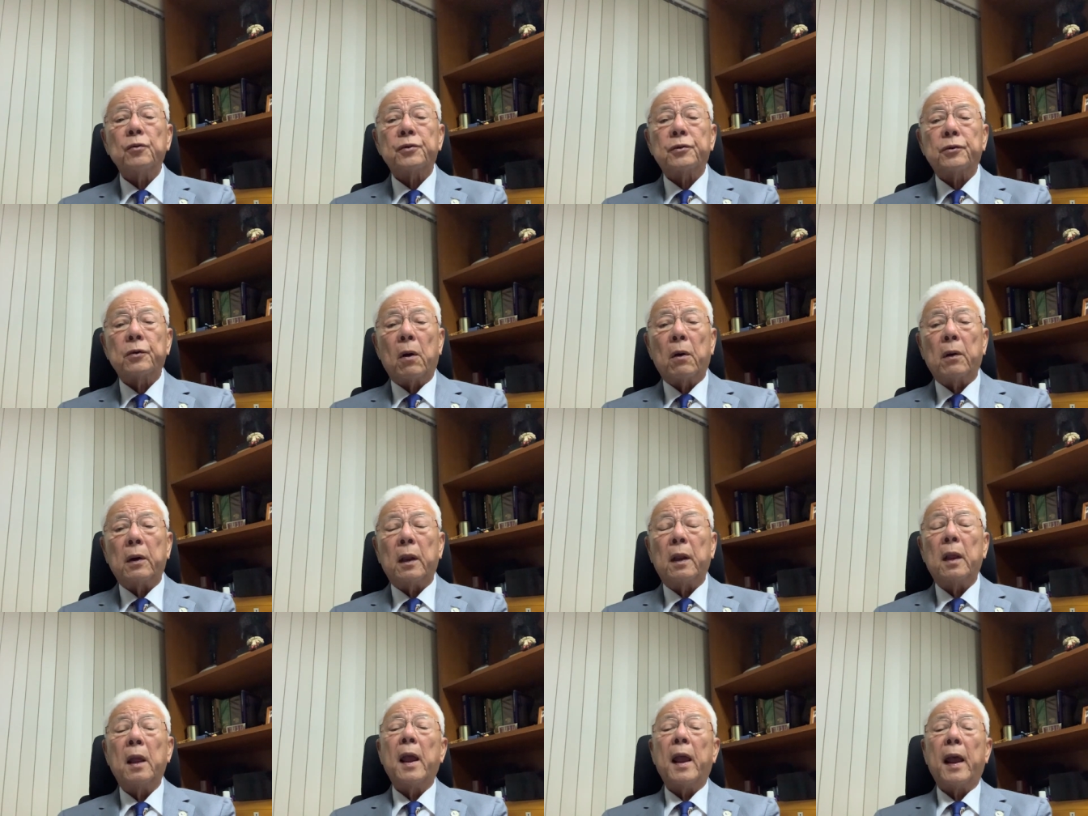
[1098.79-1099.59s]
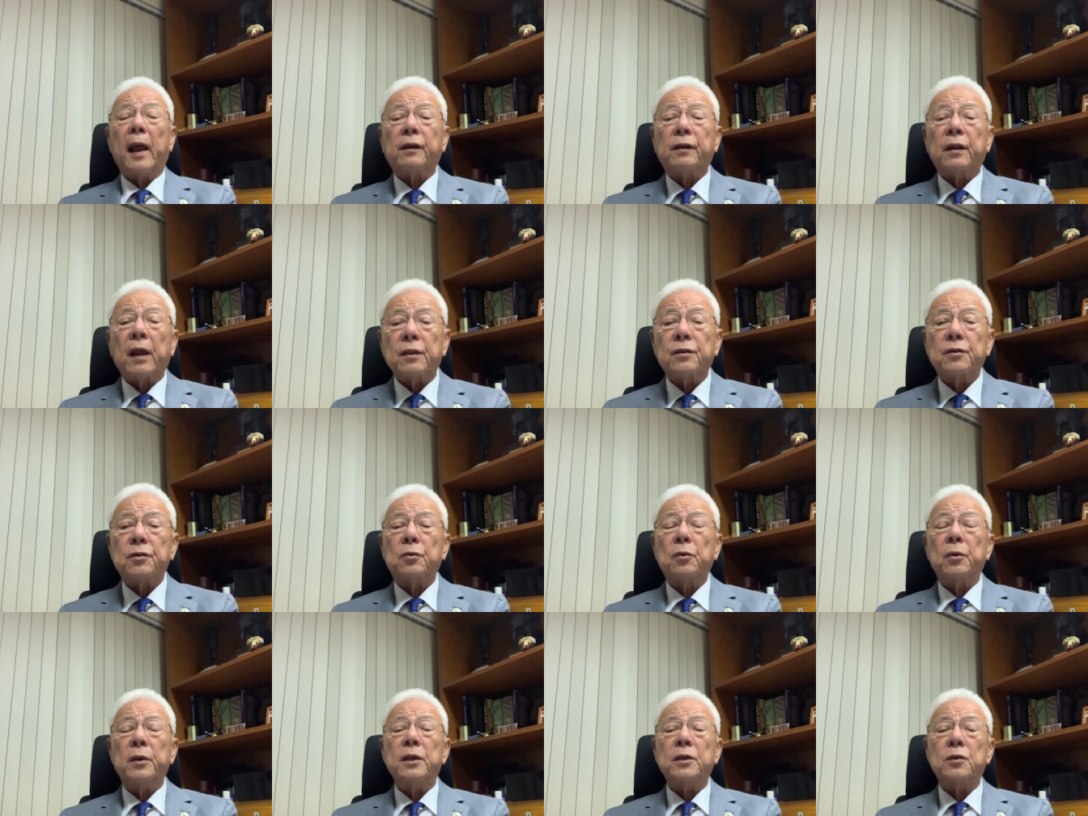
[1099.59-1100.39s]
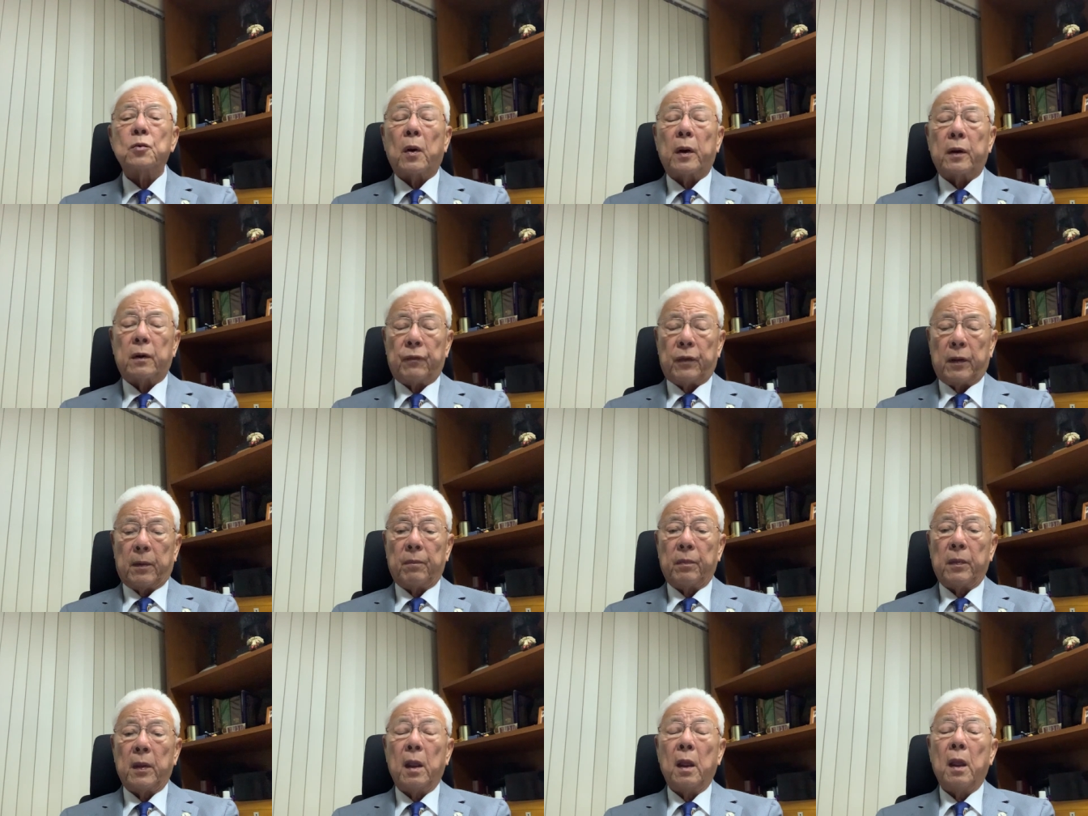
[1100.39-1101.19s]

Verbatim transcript: story attached to each one of them.